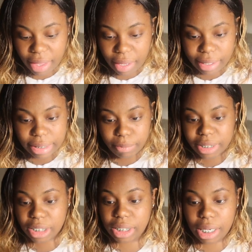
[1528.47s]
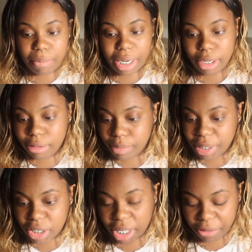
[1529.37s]
this let me just scan my notes
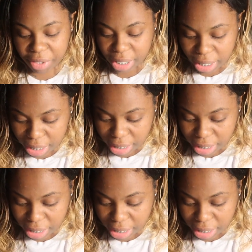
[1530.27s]
make sure i didn't forget